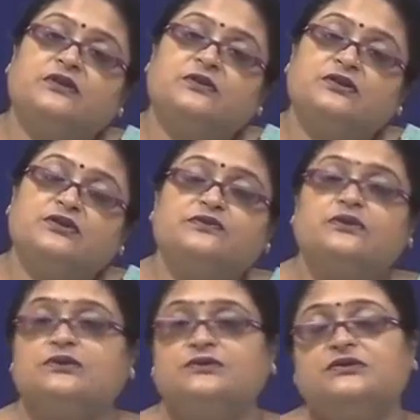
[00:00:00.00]
not
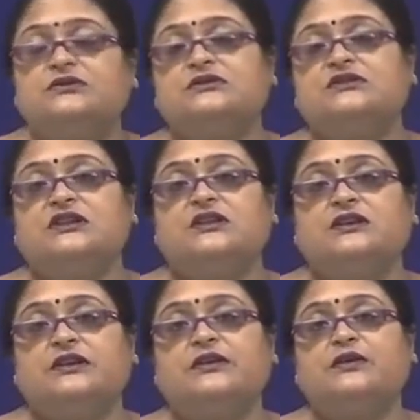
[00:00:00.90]
involved, you didn't take
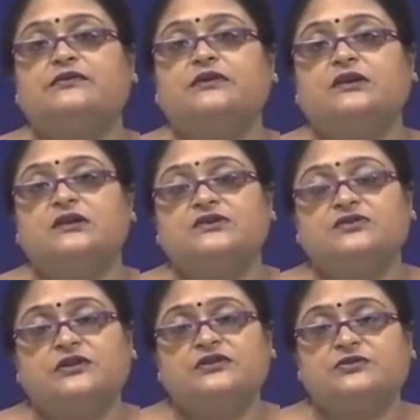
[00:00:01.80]
care of the
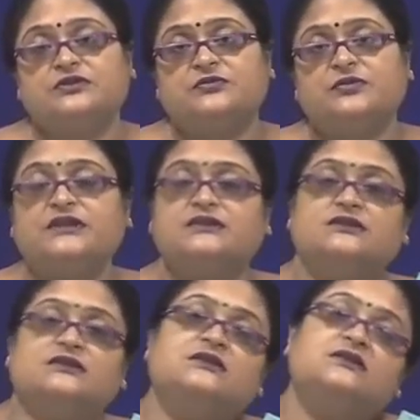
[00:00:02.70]
constraints which are
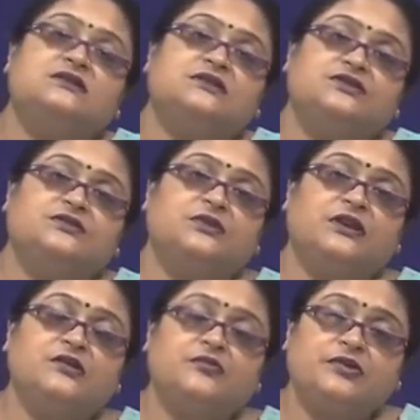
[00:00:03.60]
present in the decision
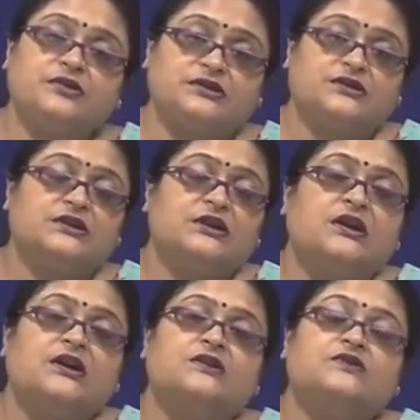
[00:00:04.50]
making process.
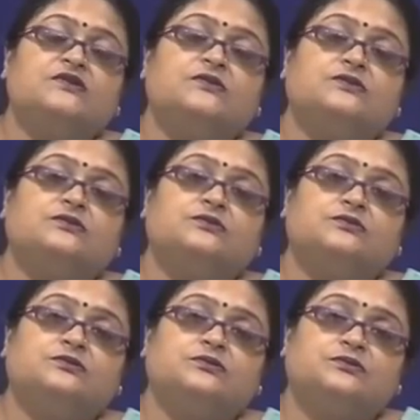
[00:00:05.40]

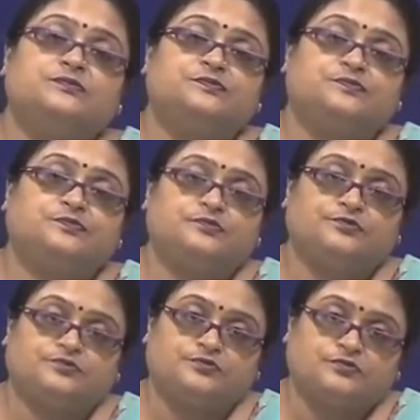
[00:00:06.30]
So
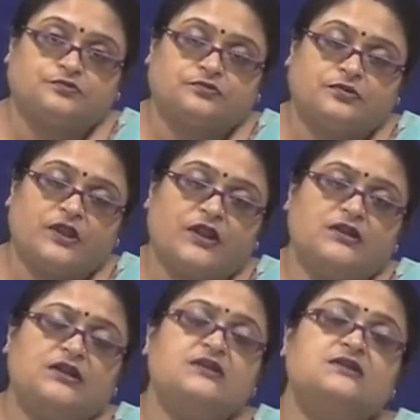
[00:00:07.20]

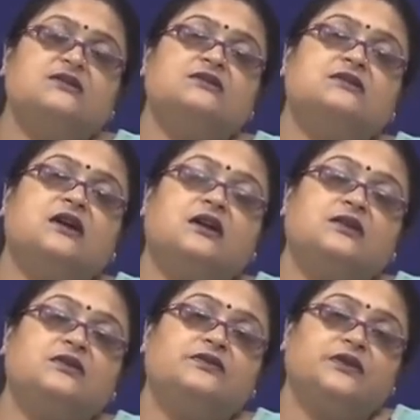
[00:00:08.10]
this is
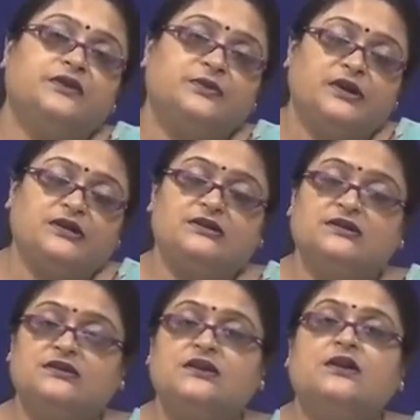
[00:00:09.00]
another of the
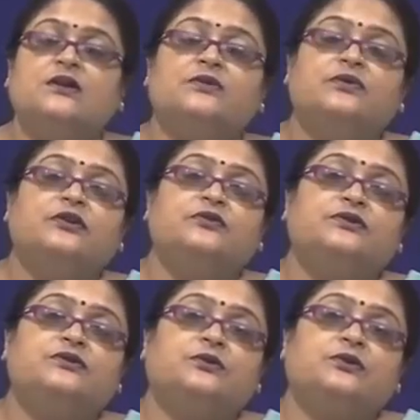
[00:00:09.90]
hindrances when you
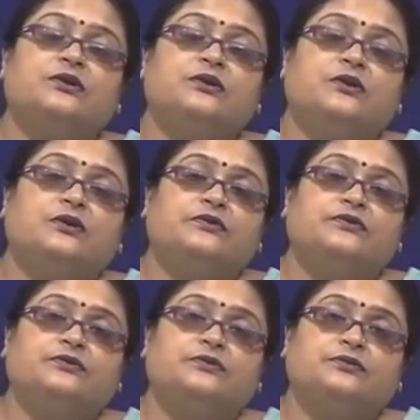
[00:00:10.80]
are talking of
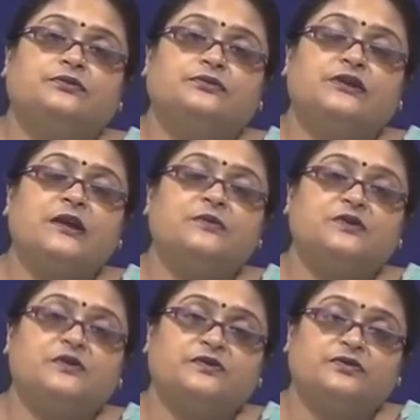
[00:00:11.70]

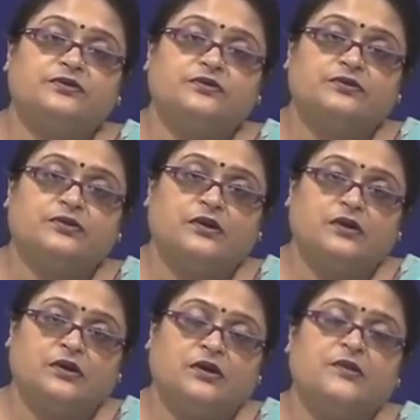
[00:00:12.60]
types of
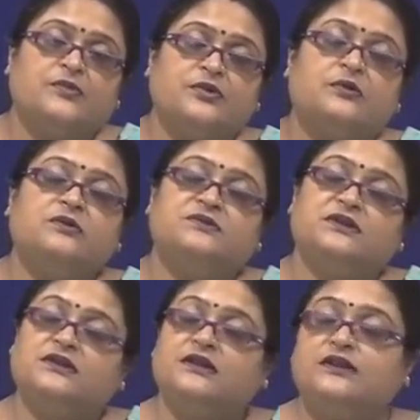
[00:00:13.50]
problems
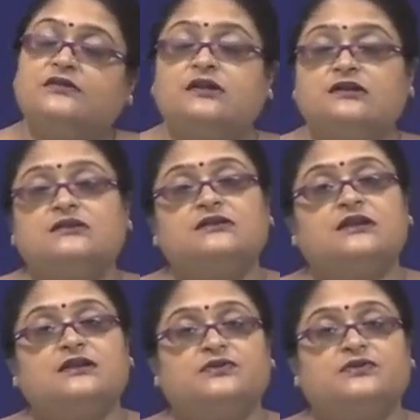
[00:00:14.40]
and the hindrances that